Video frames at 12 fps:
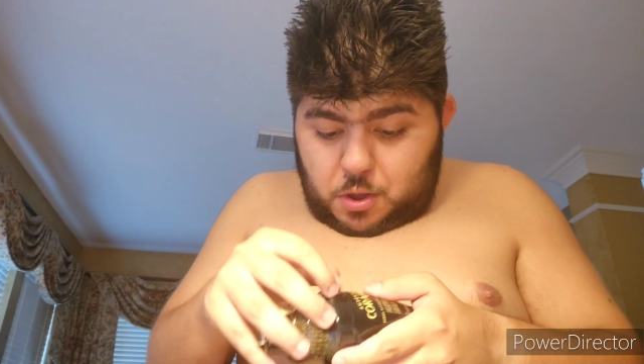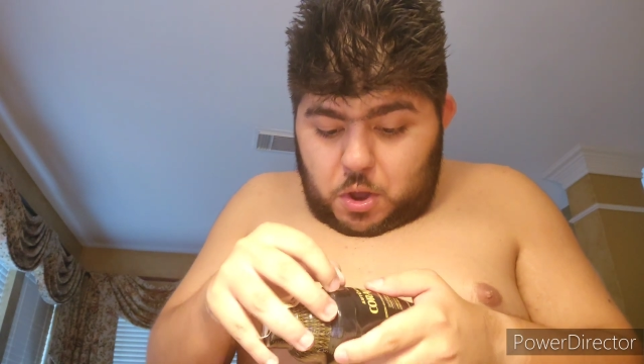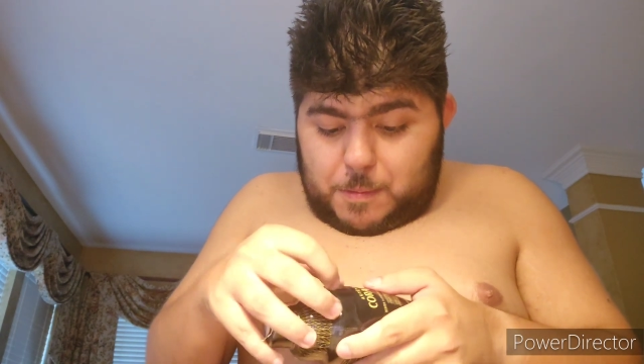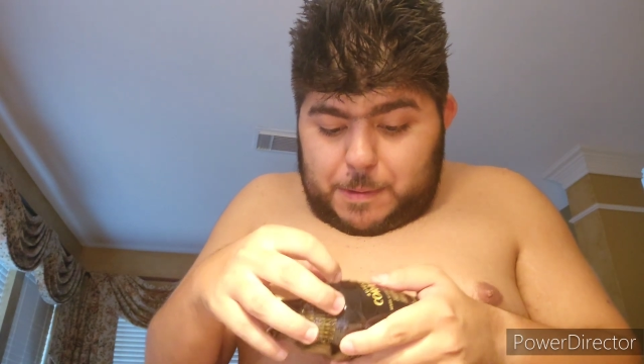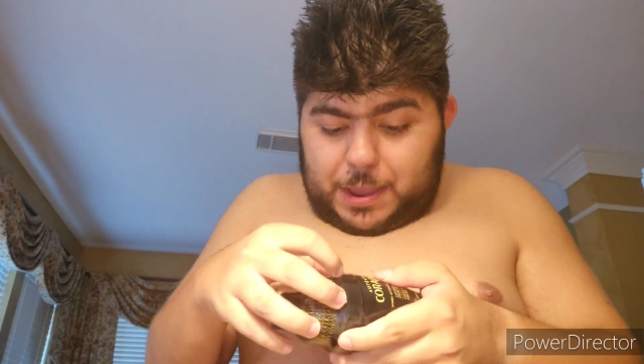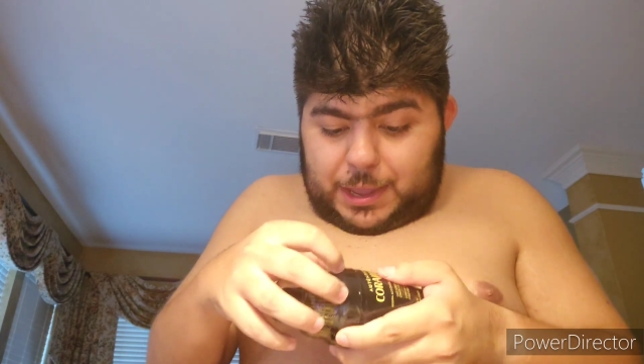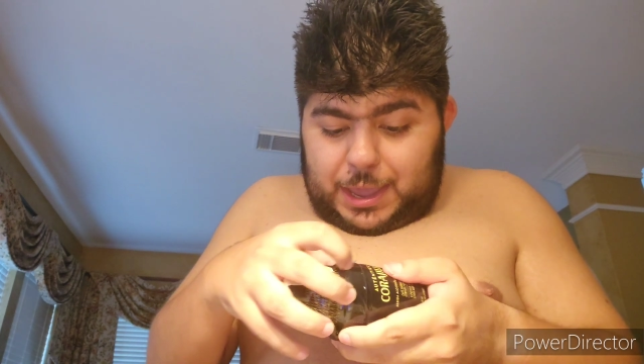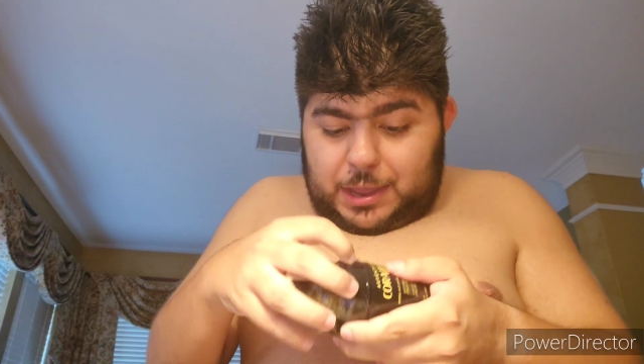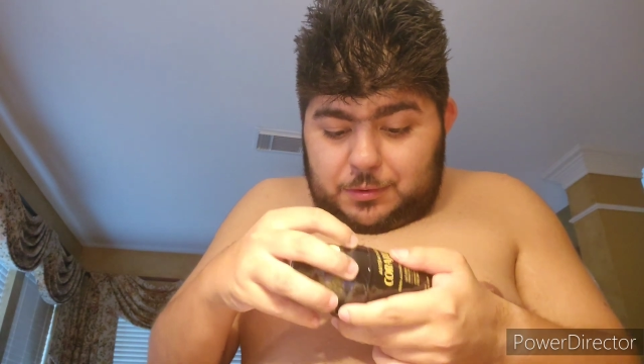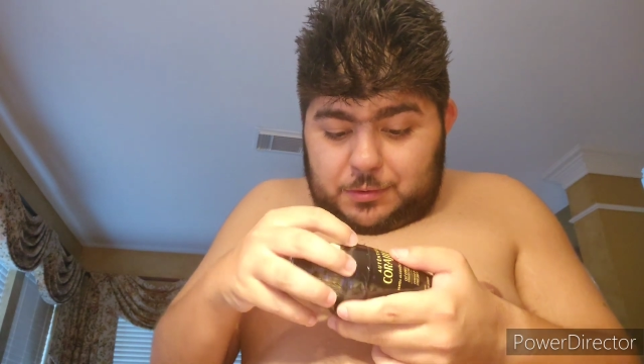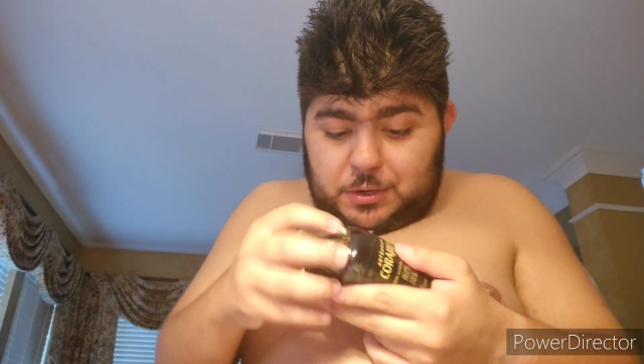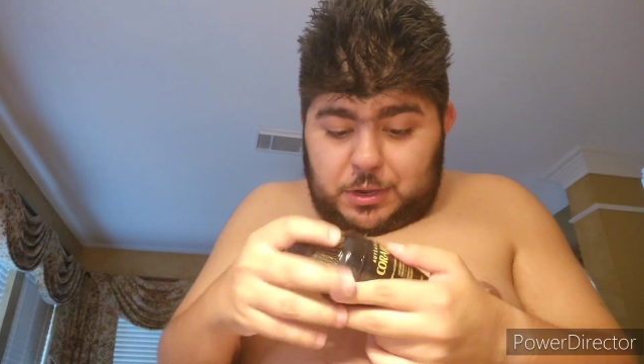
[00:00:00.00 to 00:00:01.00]
Or maybe I
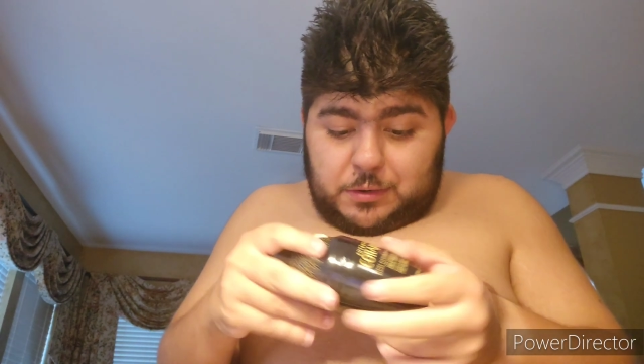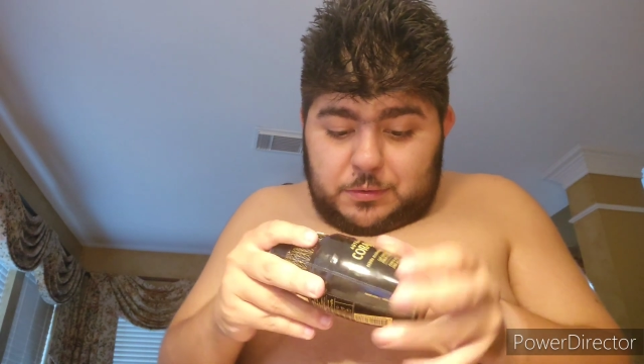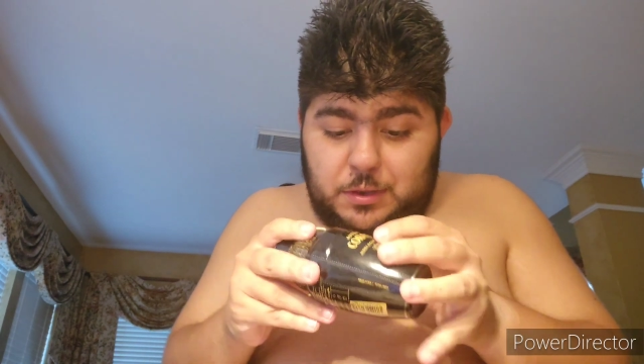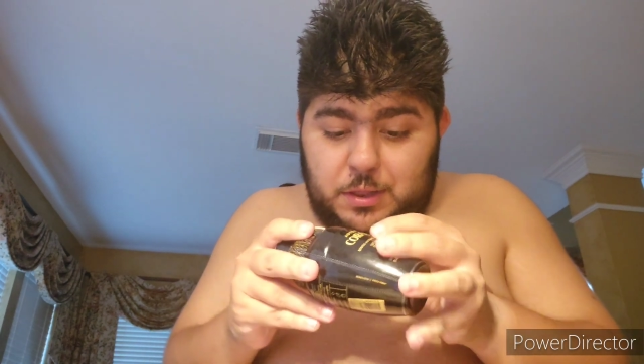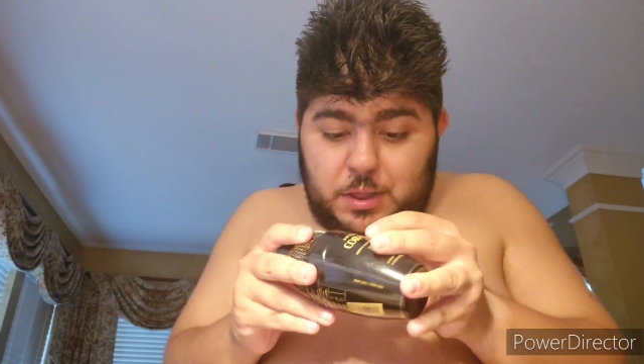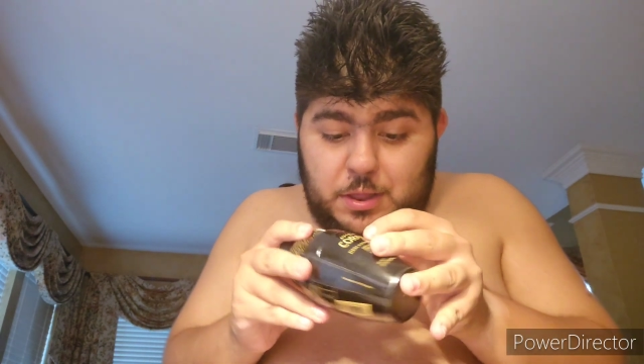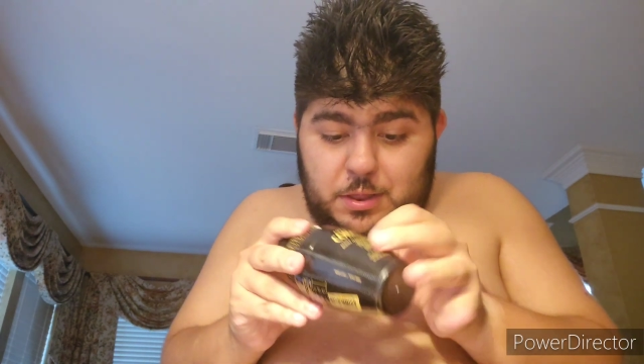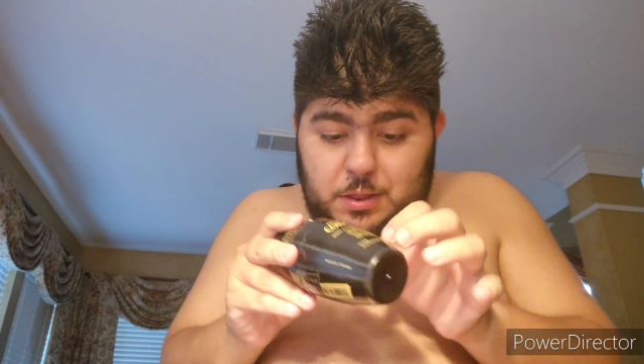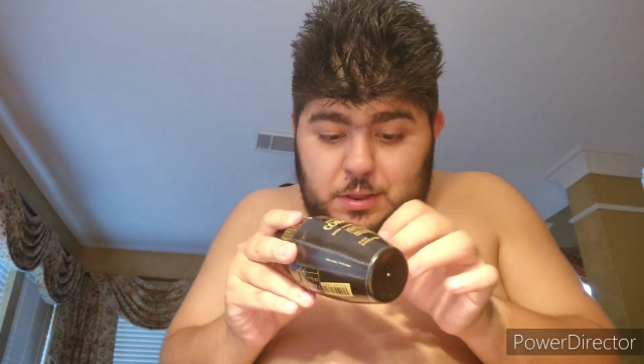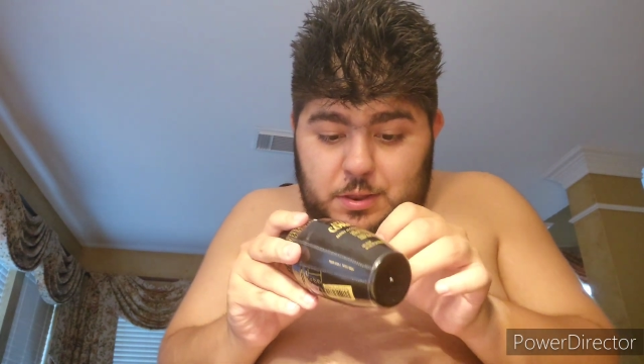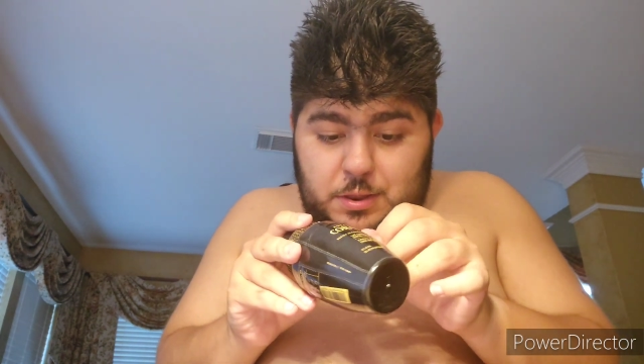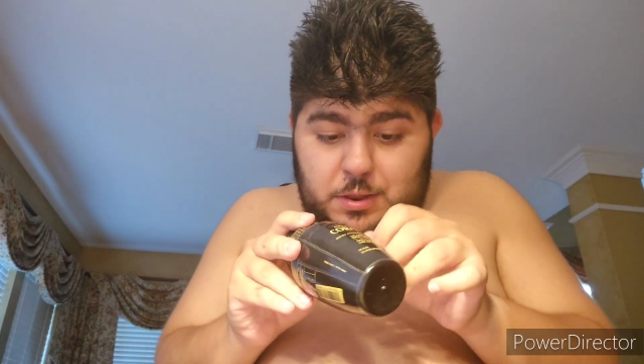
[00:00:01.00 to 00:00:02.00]
can. Hold on.
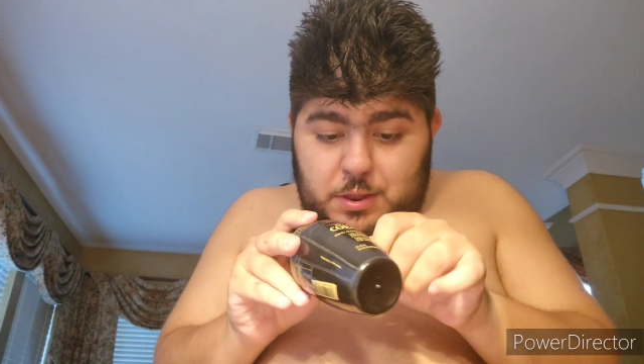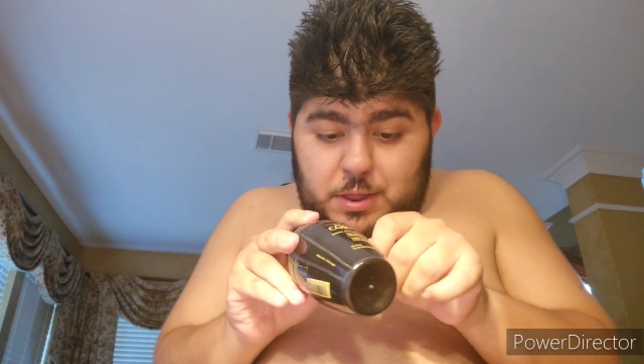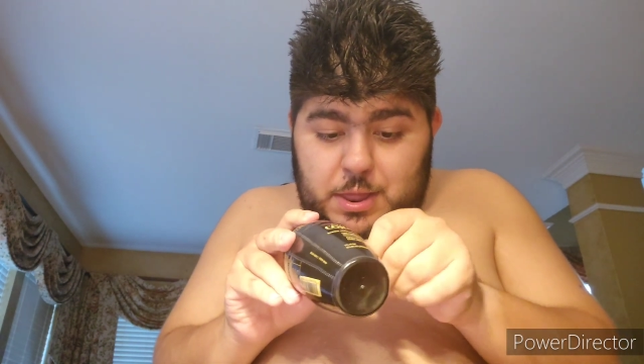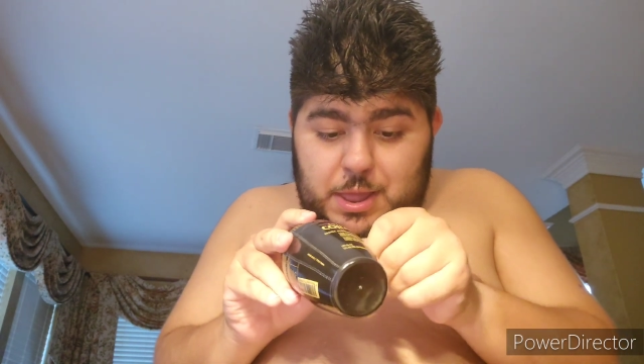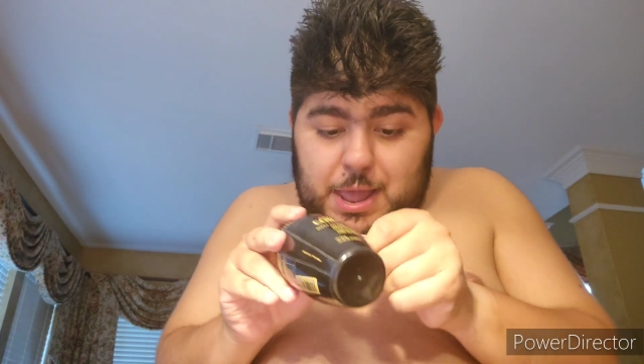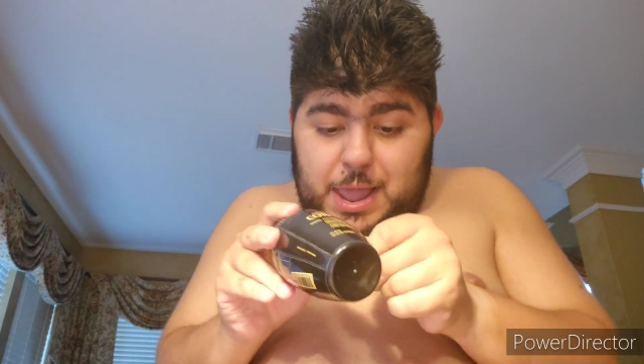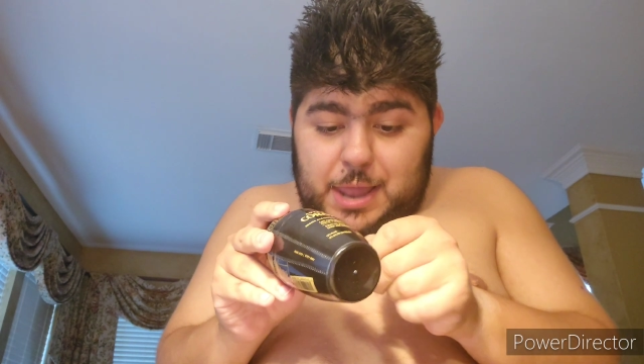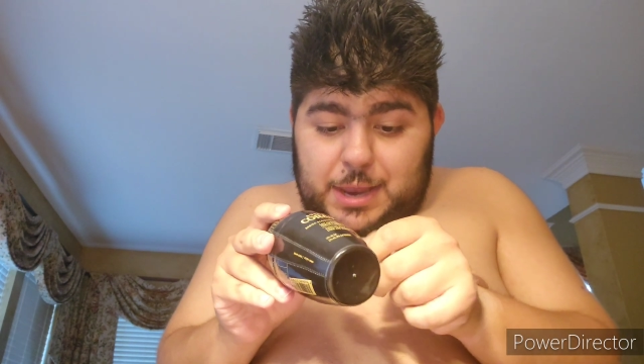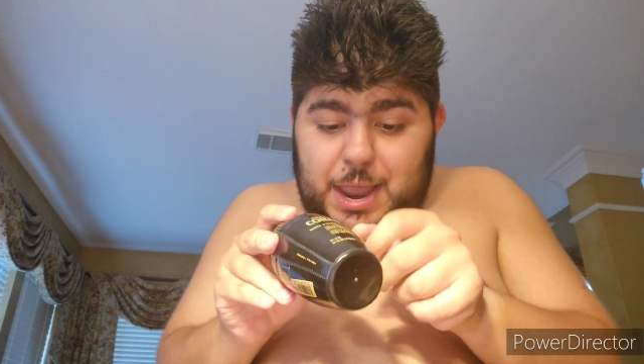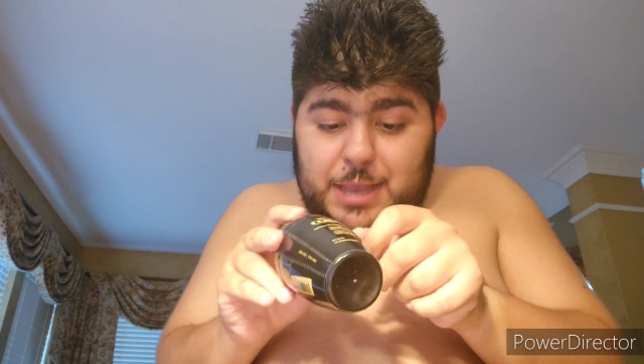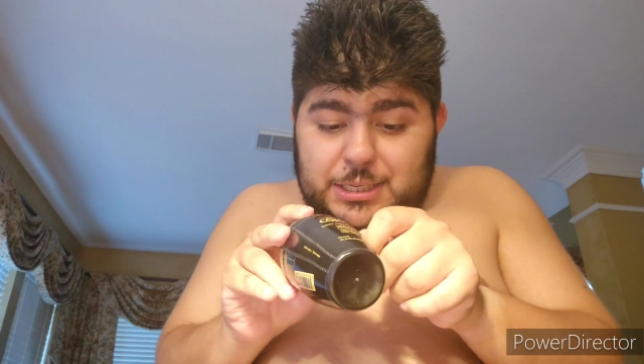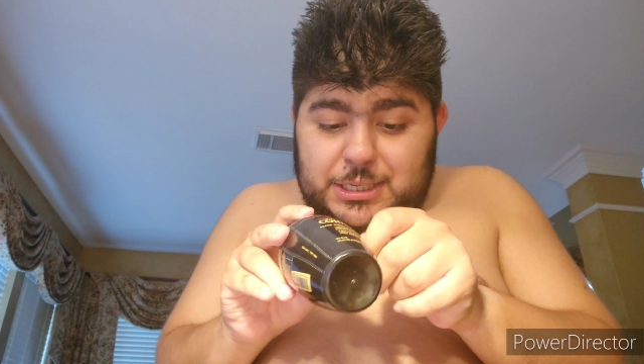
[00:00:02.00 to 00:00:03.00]

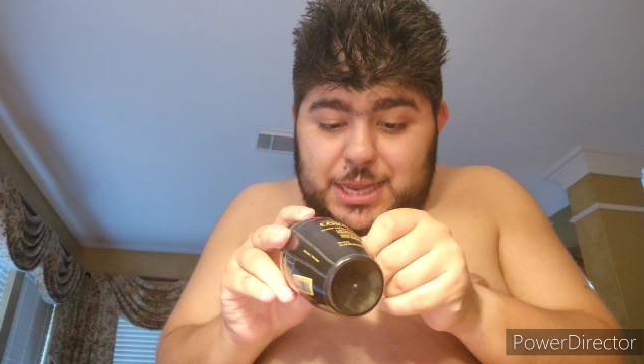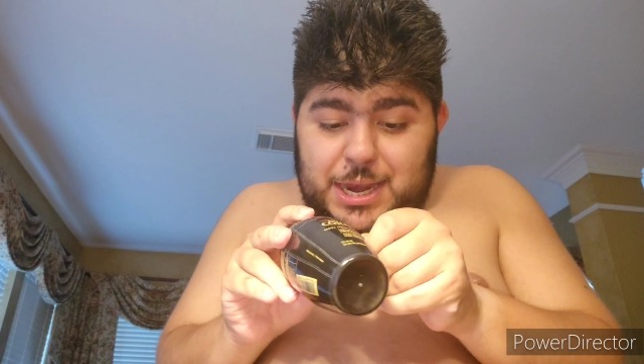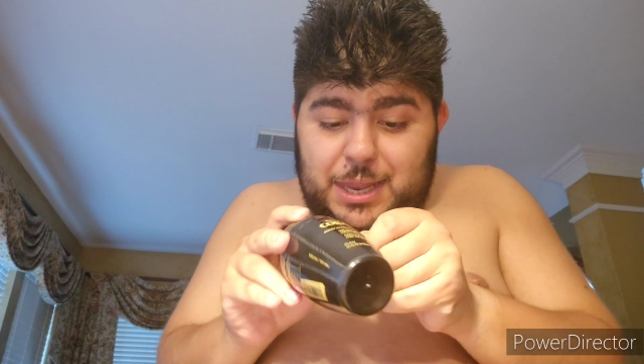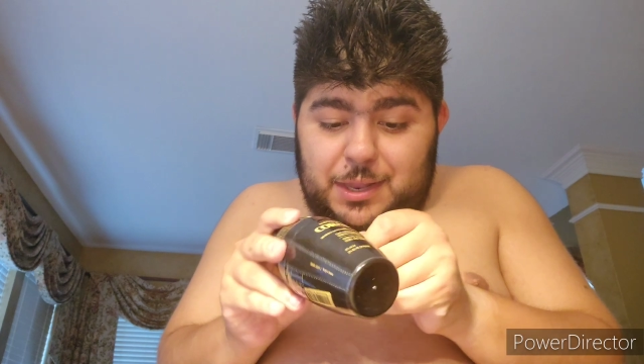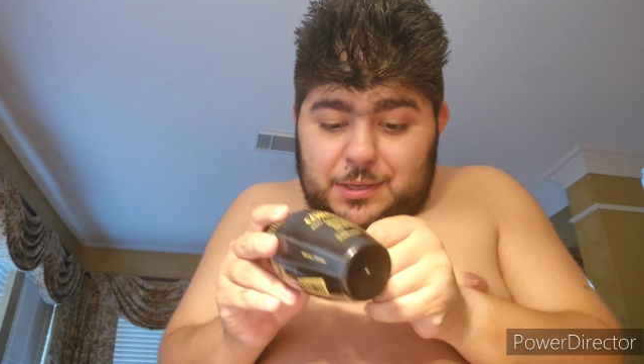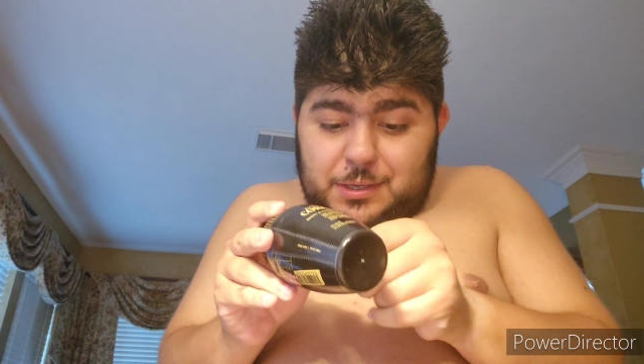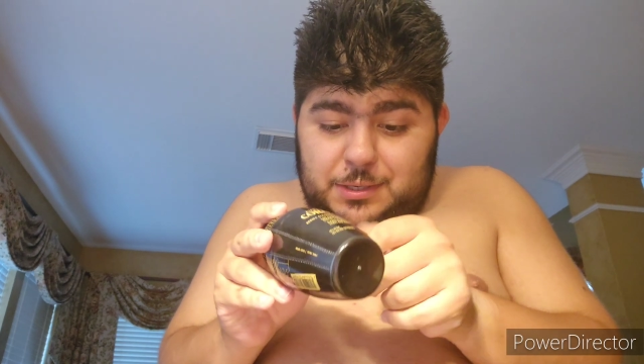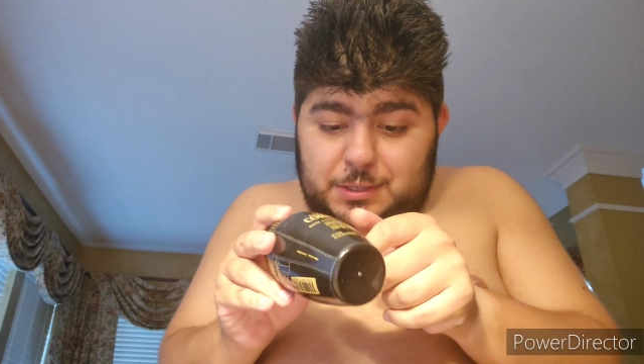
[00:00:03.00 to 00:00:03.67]
I slid it.